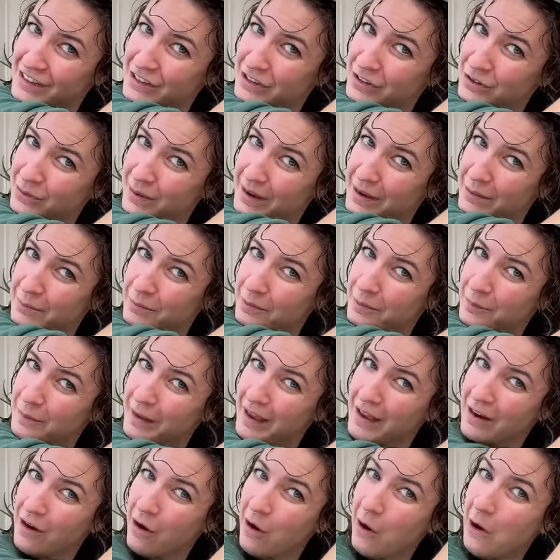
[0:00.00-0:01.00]
and you
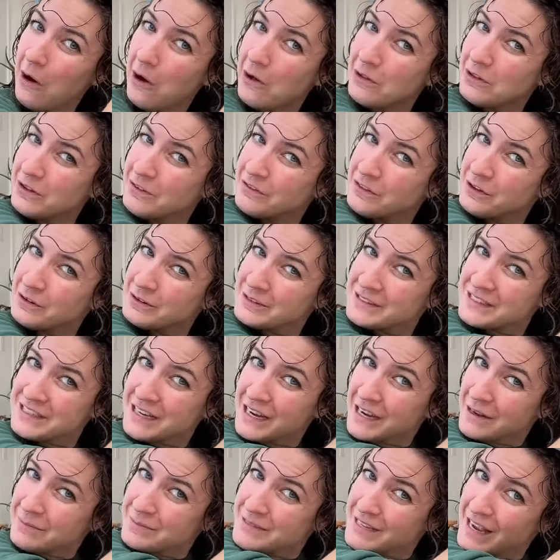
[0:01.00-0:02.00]
implement all of those
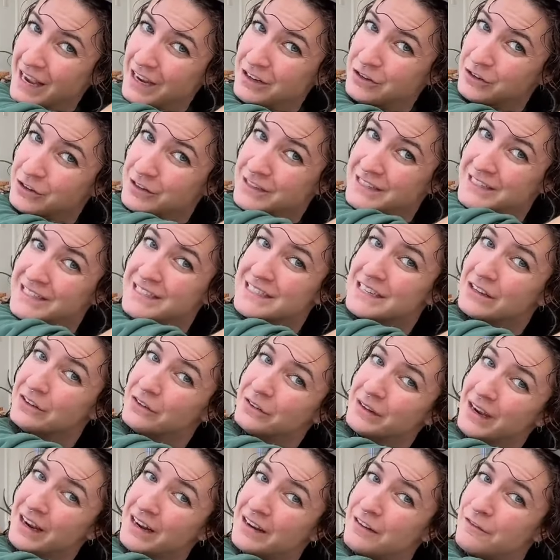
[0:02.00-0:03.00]
tips and you're
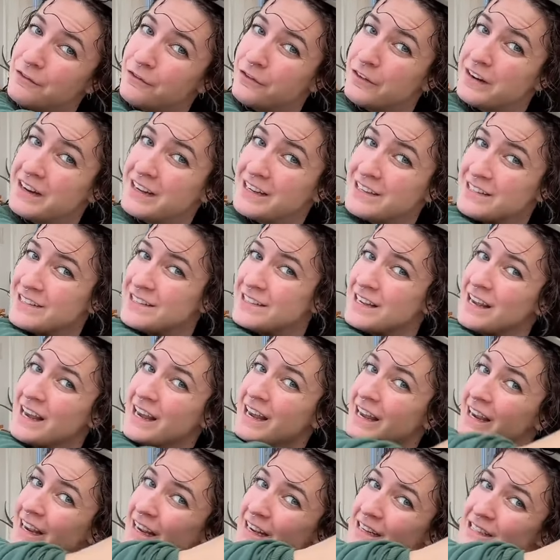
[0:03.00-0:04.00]
still getting frizz,
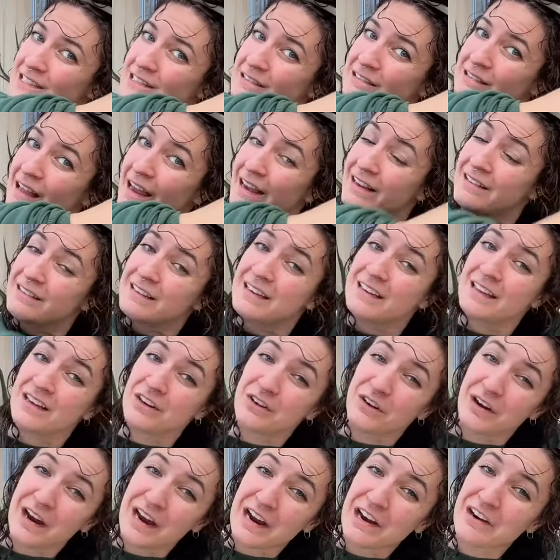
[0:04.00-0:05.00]
it's likely that
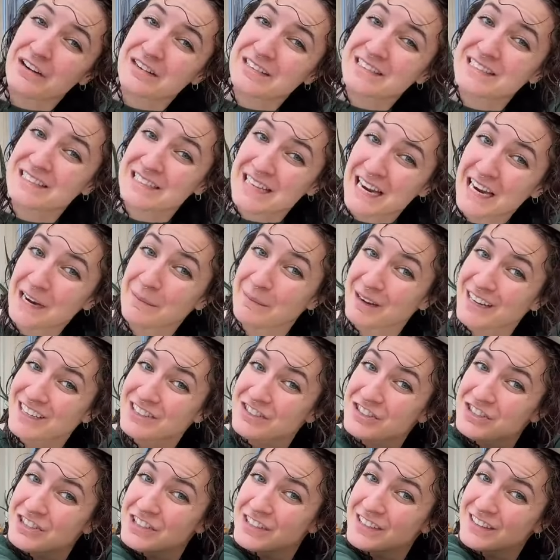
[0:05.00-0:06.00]
your hair is
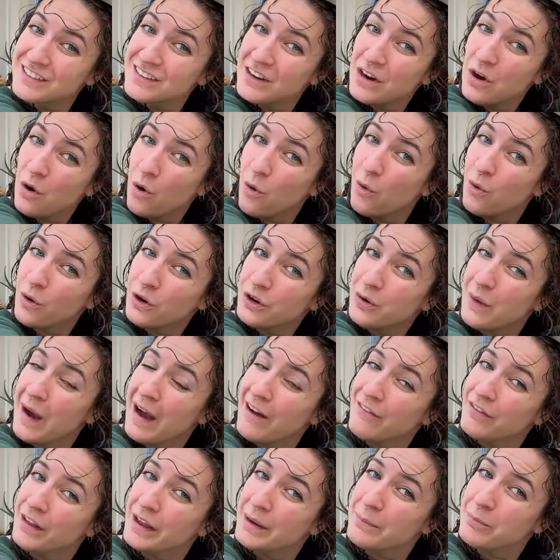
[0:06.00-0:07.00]
damaged or you
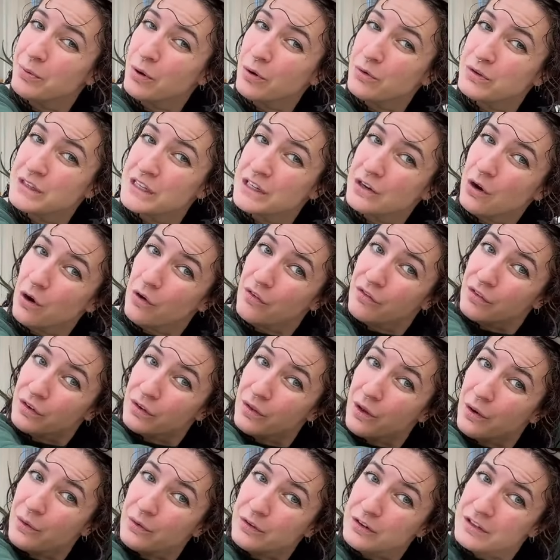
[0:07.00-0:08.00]
have like protein
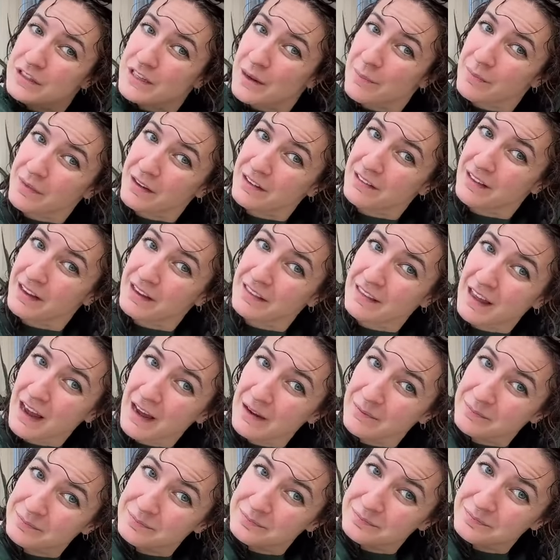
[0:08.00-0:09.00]
overload or something like
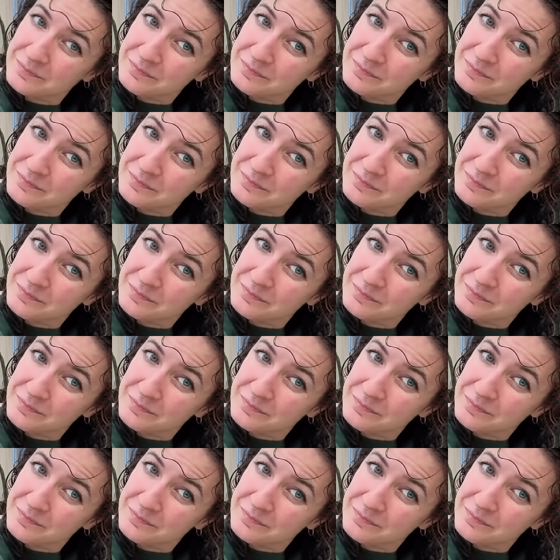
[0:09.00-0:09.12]
that.